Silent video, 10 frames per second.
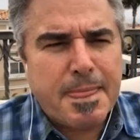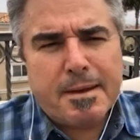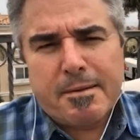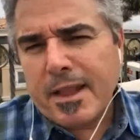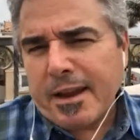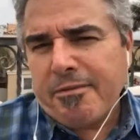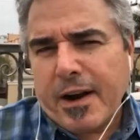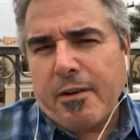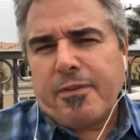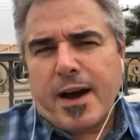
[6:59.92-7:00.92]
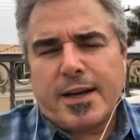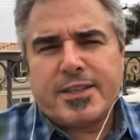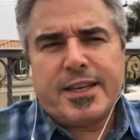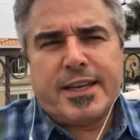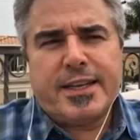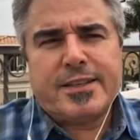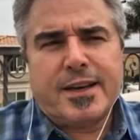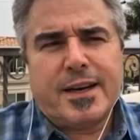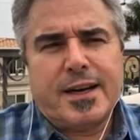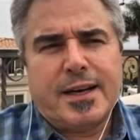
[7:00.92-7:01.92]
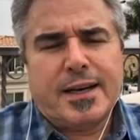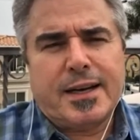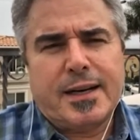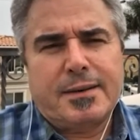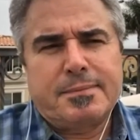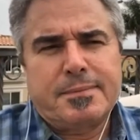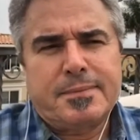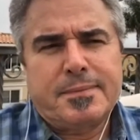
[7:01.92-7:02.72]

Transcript: like Farrah Fawcett, um,